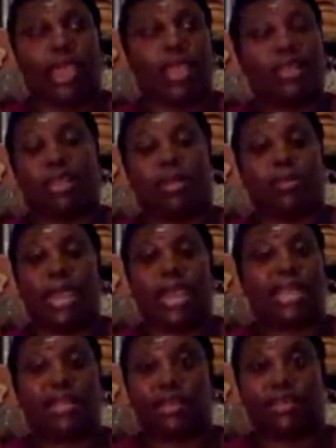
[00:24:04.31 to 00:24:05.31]
And in a
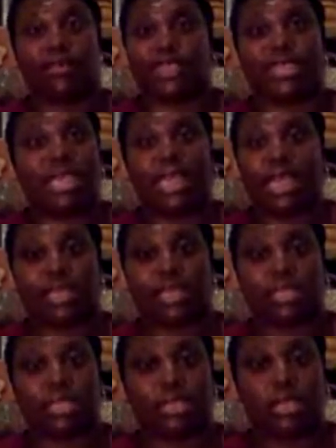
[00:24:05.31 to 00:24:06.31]
matter of
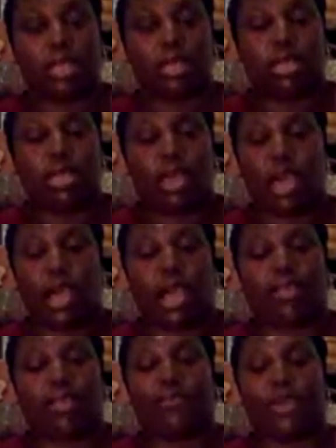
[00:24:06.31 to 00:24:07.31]
seconds,
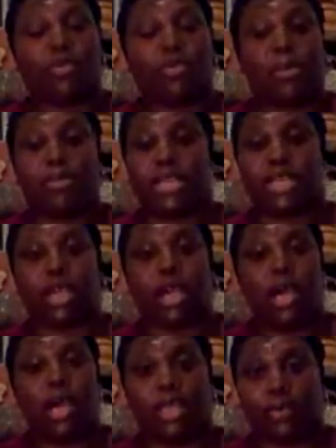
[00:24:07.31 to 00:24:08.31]
I felt my mother
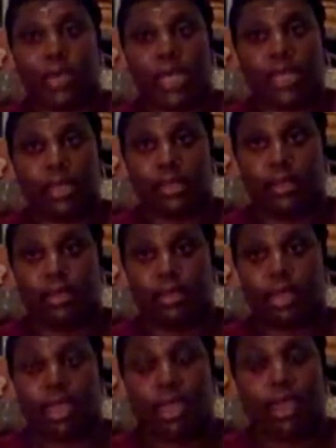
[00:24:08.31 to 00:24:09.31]
hugging me.
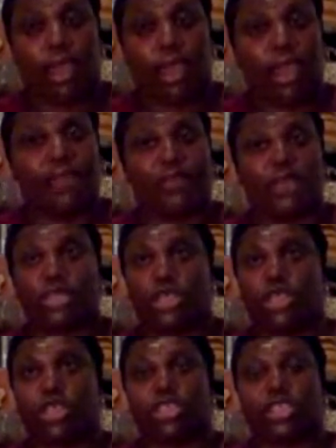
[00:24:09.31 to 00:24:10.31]
I felt
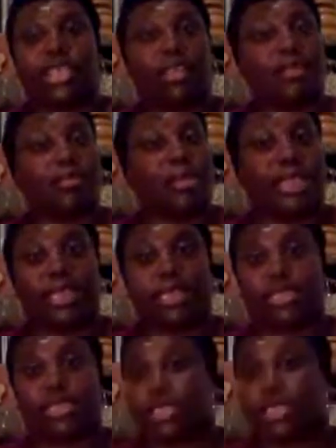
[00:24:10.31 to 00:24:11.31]
her telling me that
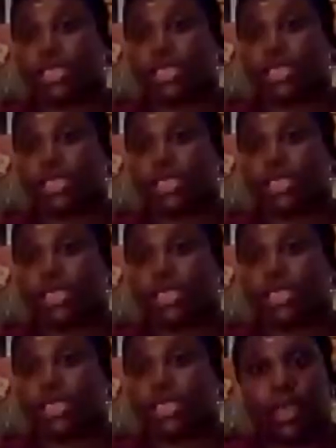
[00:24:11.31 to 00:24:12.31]
she loves me
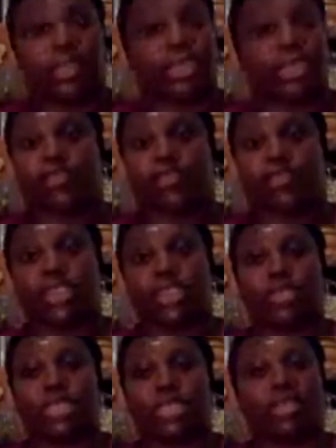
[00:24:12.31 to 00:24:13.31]
and that
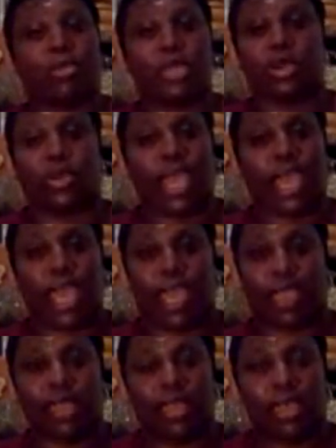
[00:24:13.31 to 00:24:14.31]
everything was going to be okay.